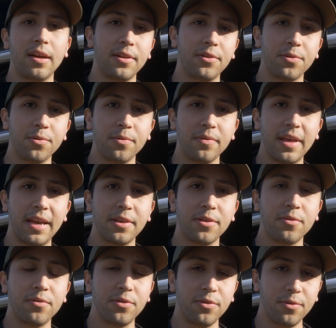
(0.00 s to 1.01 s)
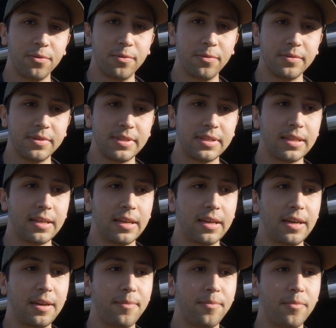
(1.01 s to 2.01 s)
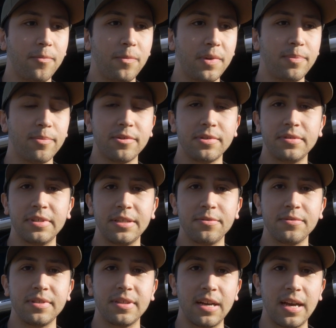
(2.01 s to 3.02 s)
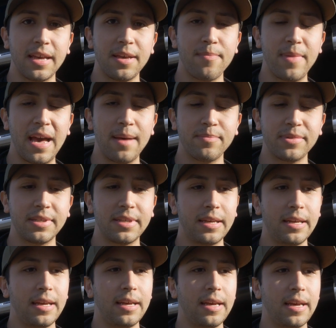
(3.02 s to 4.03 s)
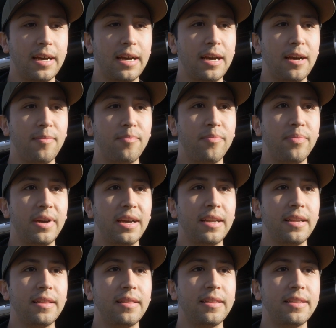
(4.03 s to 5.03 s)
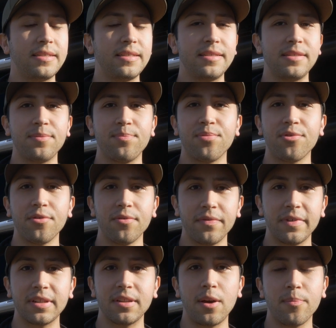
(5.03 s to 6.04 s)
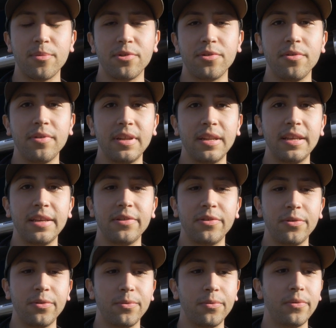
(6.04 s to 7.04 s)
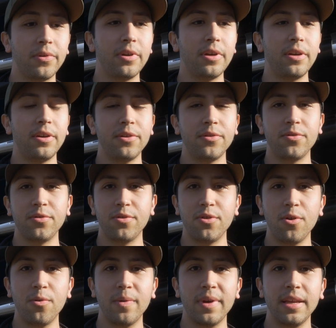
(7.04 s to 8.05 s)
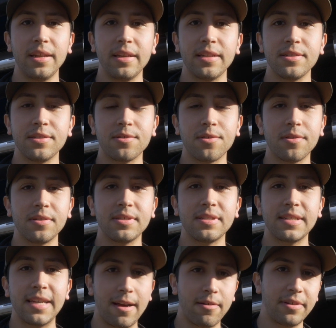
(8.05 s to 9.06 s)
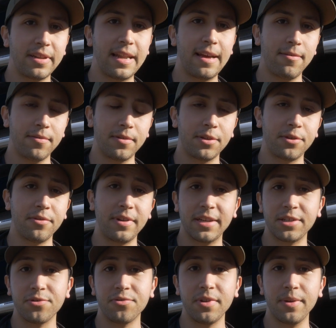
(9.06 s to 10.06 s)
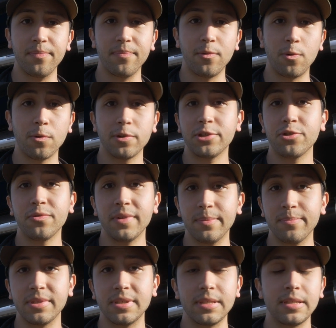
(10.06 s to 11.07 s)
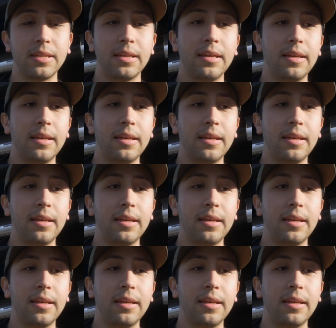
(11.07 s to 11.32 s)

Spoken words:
tool that you use. We personally use Gaia Maps, but this is a perfect opportunity to go in and start scouting out your next trip or trips.